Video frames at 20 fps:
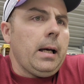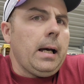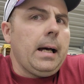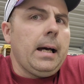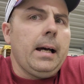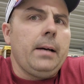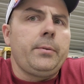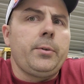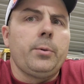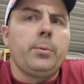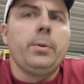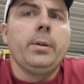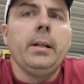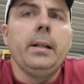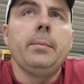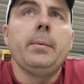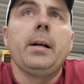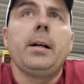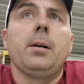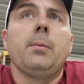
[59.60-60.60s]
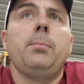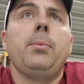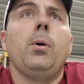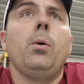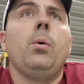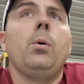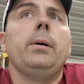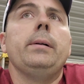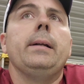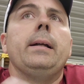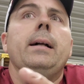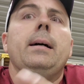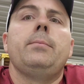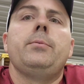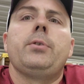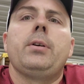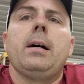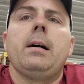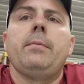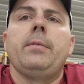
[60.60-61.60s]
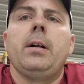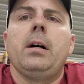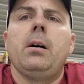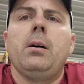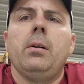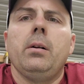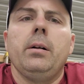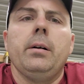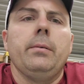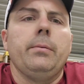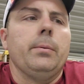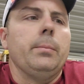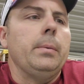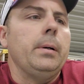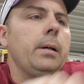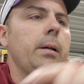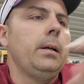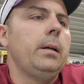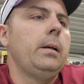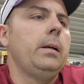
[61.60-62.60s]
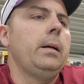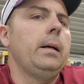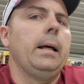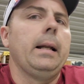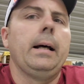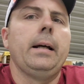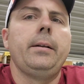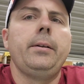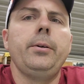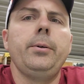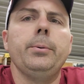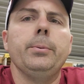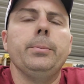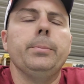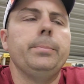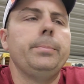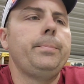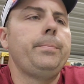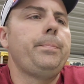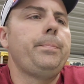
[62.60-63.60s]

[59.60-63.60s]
I have to really make a point that I'm driving all of them, and I do.